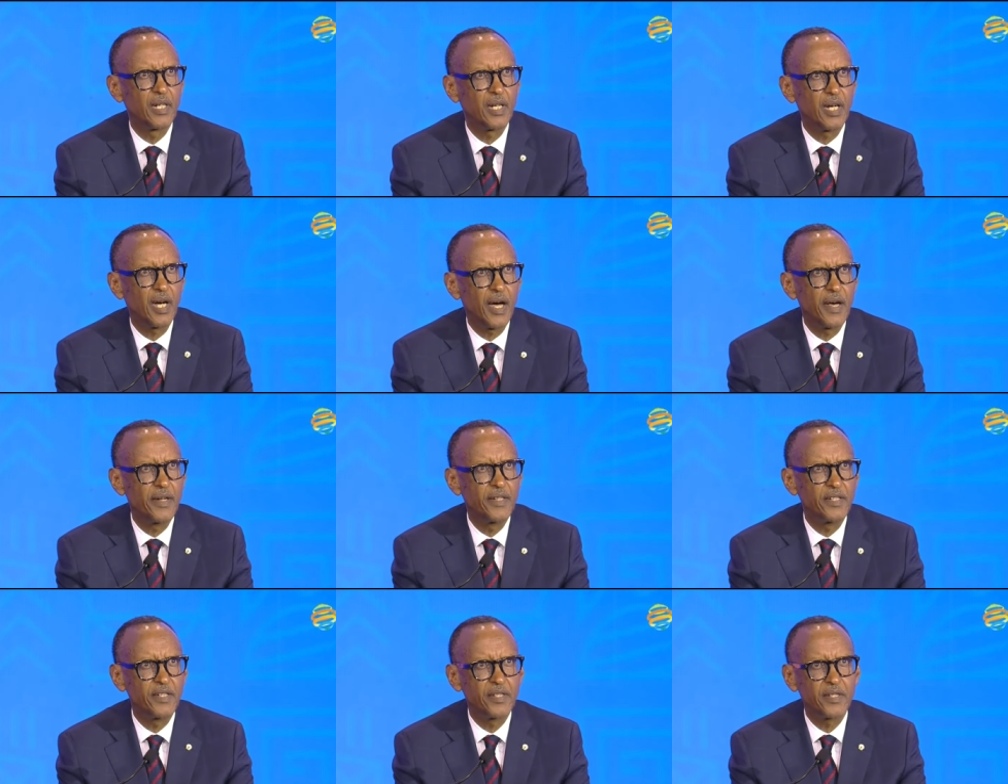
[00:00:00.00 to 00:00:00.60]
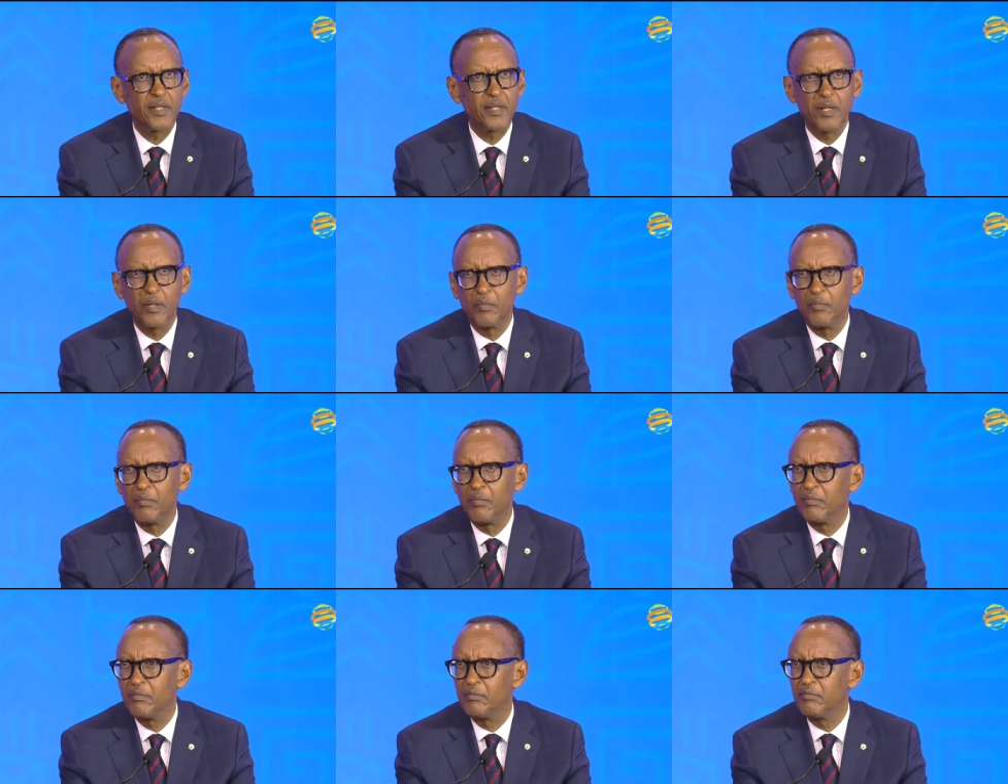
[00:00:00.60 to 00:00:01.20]
earns
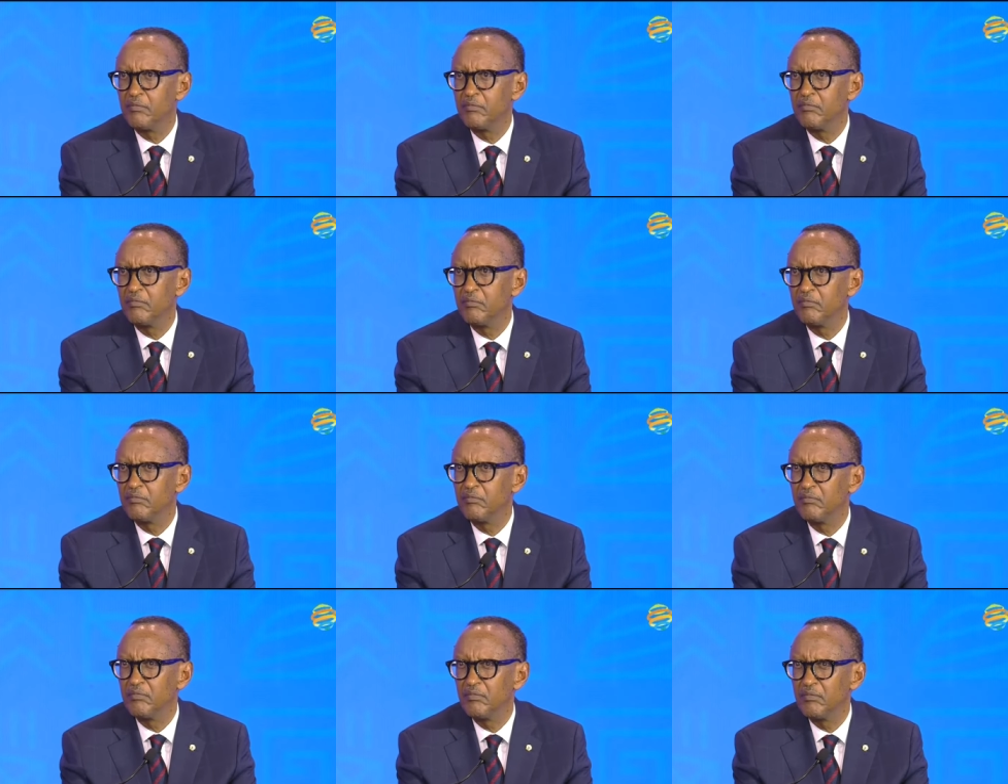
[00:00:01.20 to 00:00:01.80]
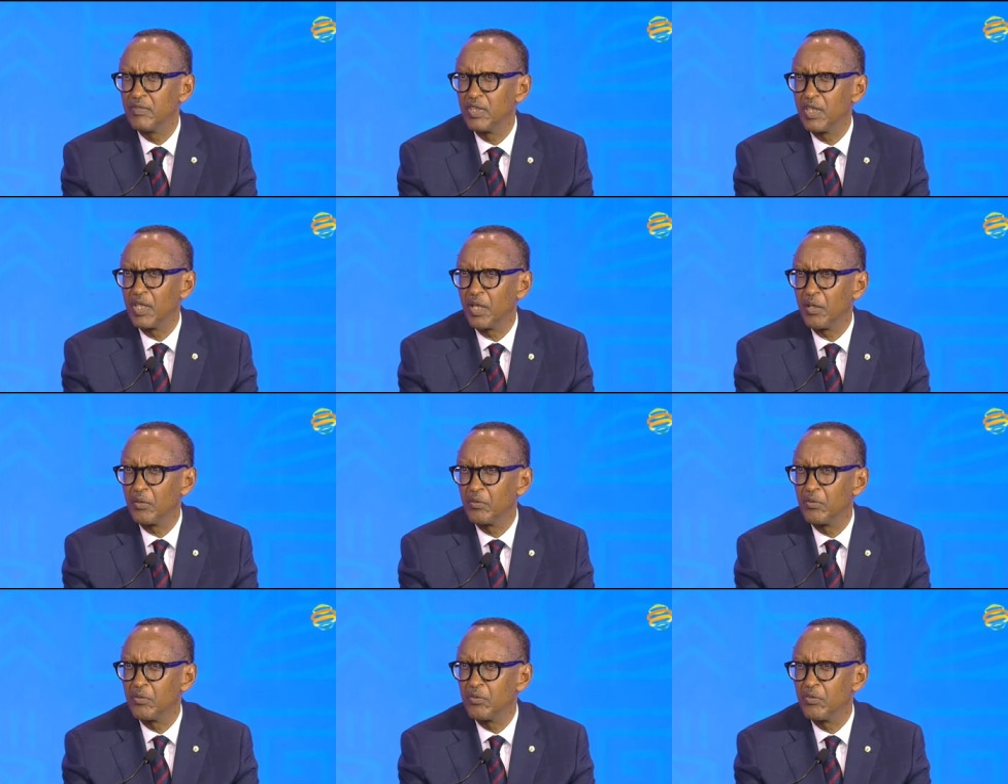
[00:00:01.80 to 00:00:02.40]
them a
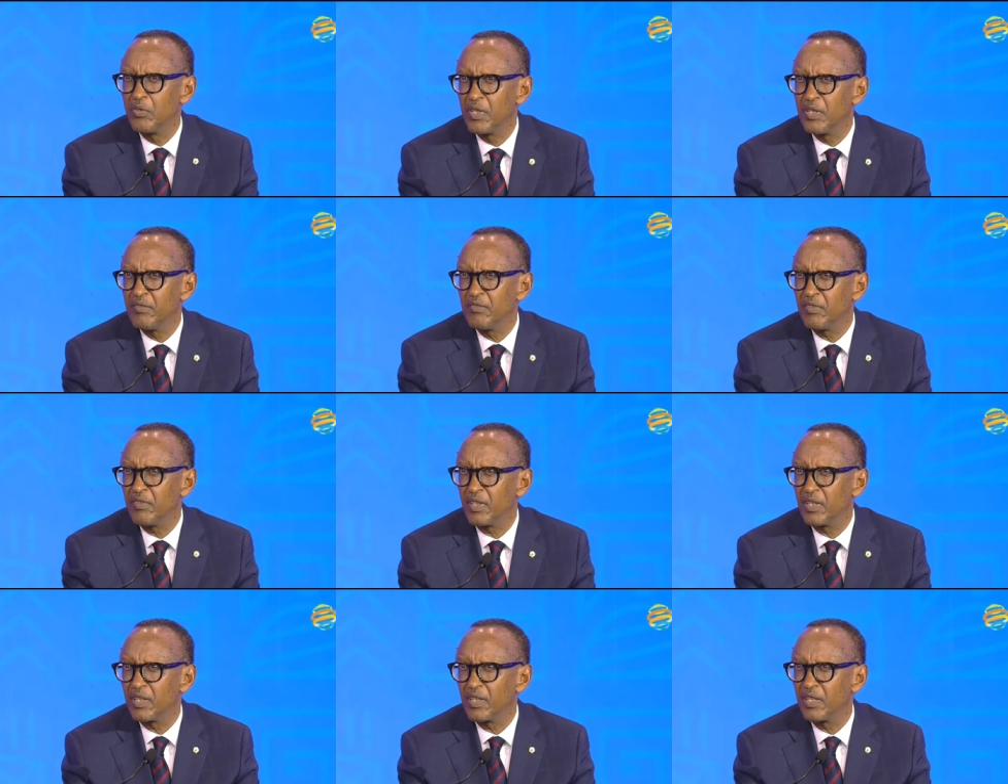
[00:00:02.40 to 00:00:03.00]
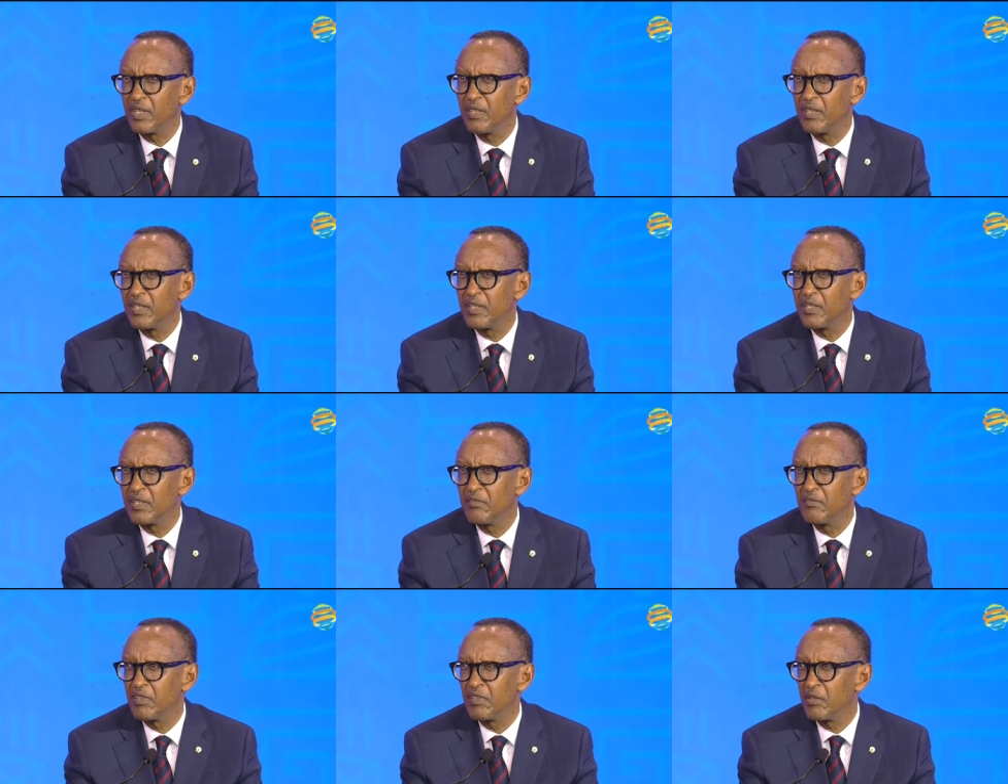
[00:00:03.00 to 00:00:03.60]
good living that
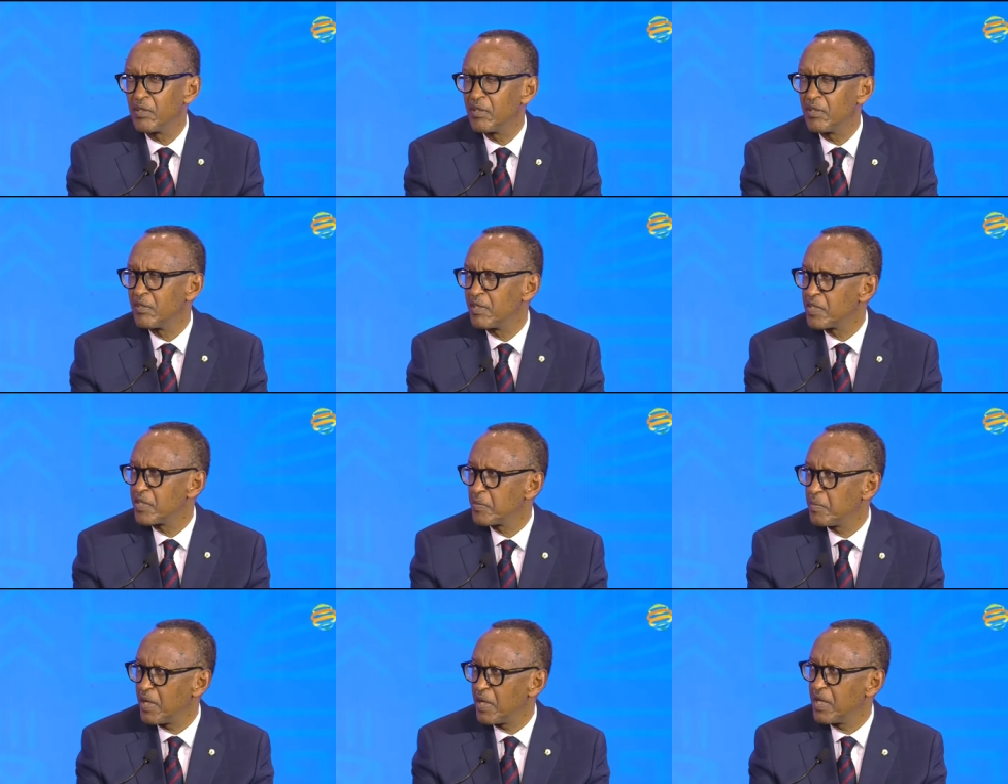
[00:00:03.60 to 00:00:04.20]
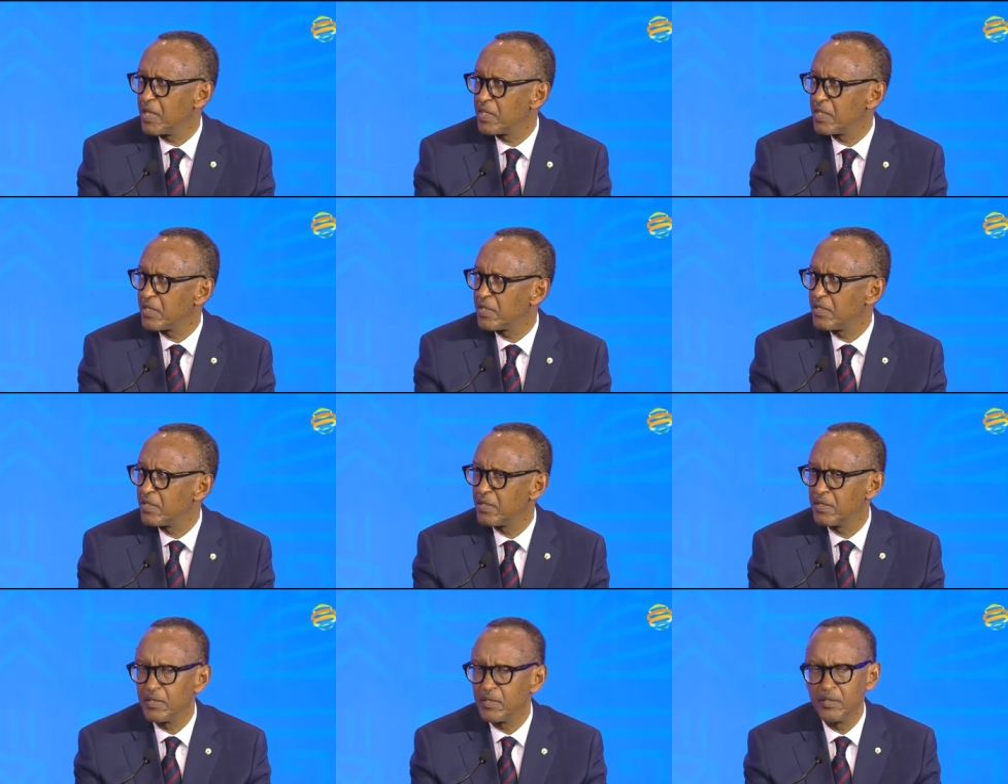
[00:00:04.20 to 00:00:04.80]
everyone aspires
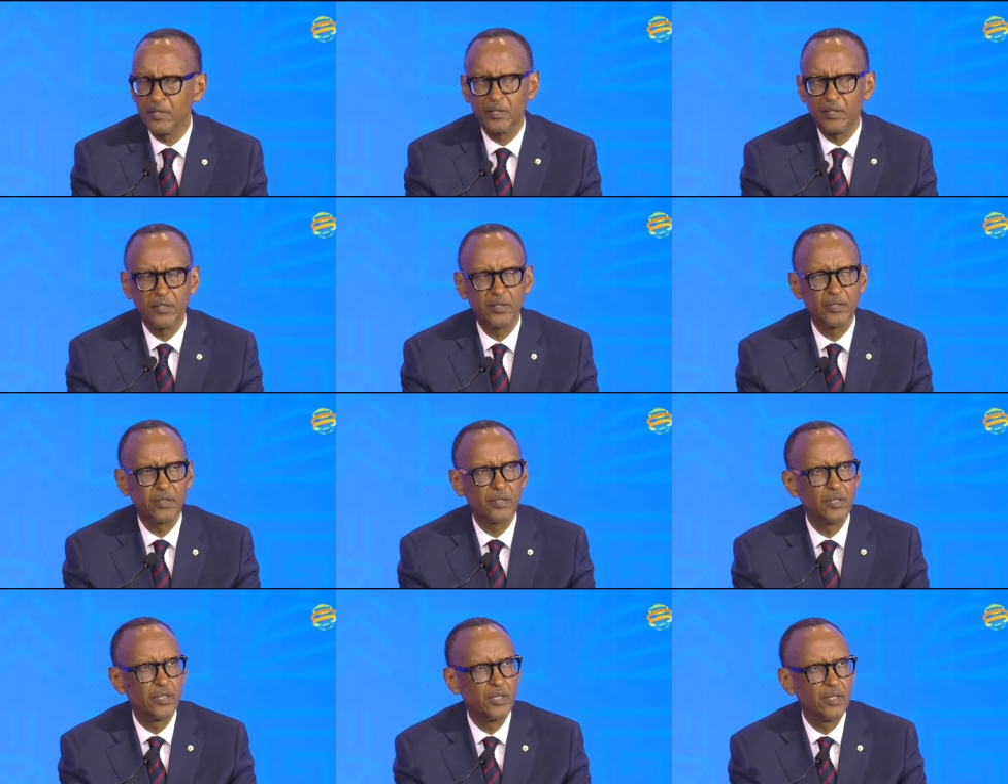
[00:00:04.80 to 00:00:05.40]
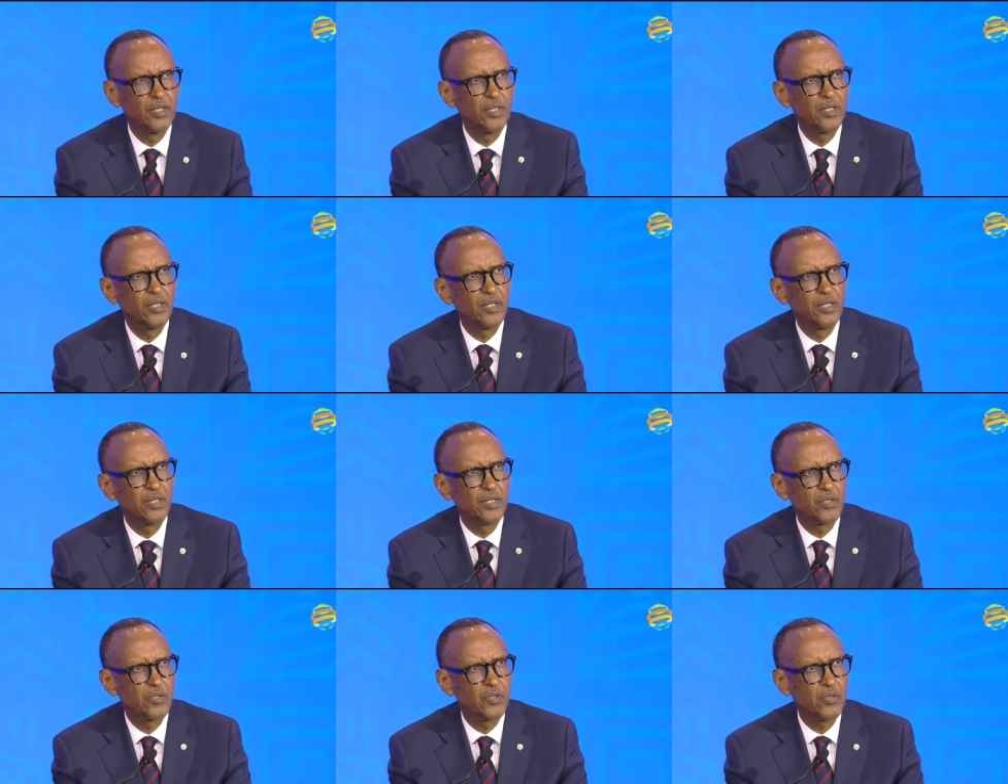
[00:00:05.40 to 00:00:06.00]
uh,
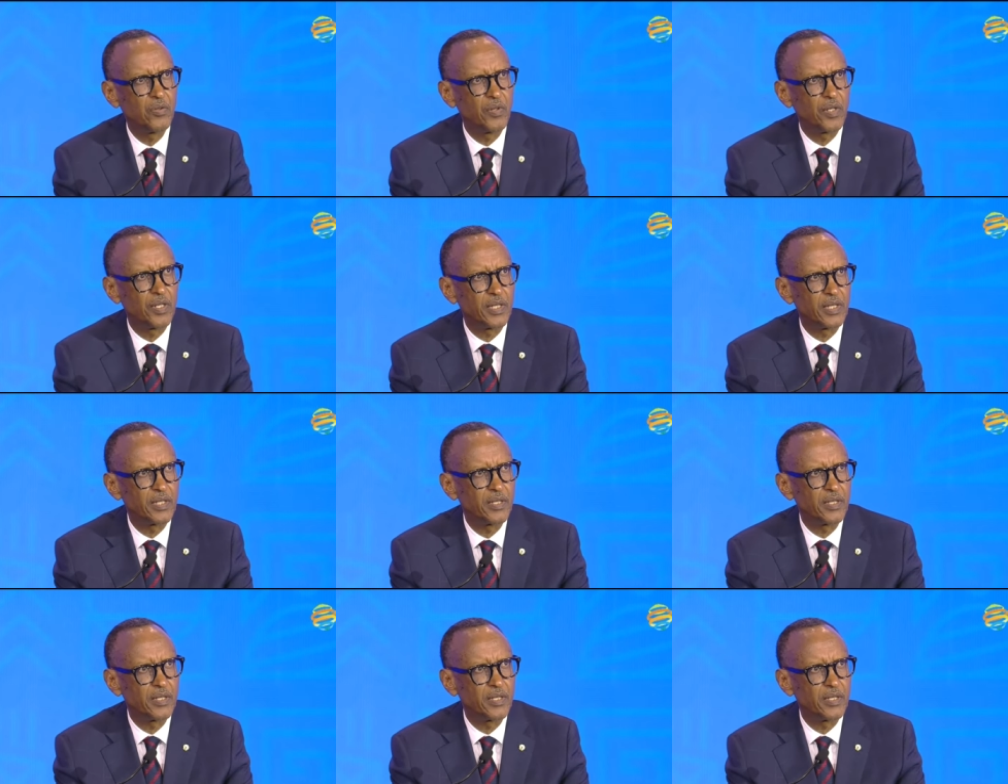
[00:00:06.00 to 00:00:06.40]
toward.